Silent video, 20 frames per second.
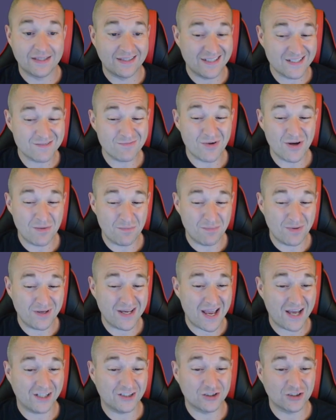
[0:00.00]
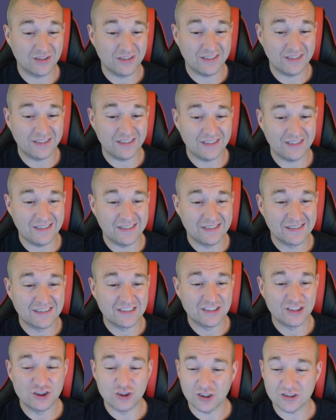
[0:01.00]
This might be actually
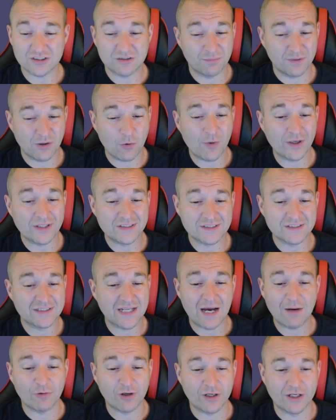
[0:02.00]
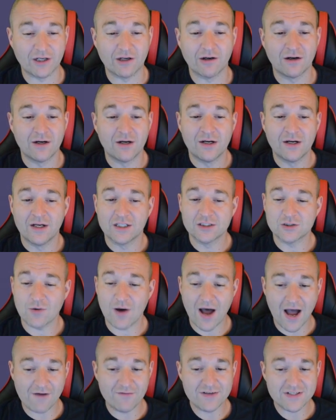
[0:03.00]
just a big waste of time right here. So
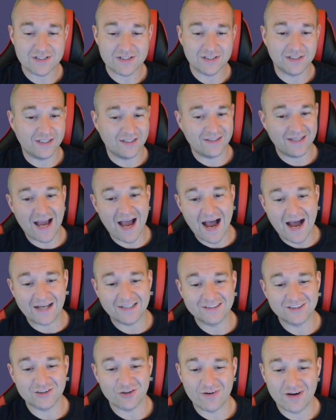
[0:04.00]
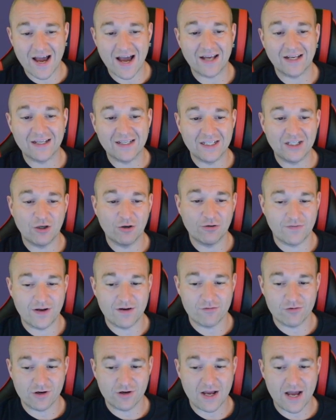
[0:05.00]
obviously the odds are not in your
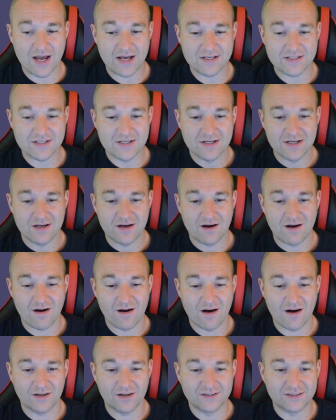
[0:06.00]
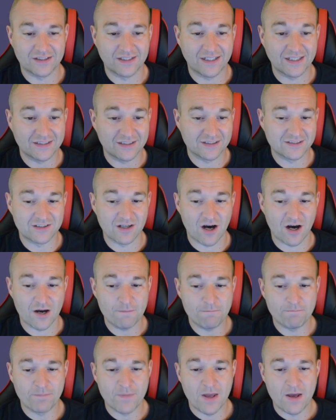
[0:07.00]
favor, guys, to get this
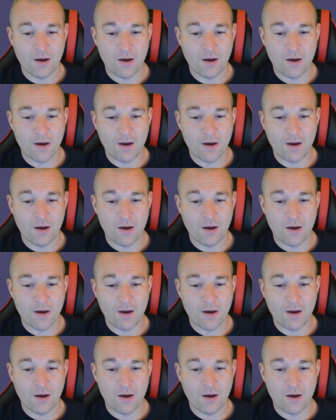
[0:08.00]
done.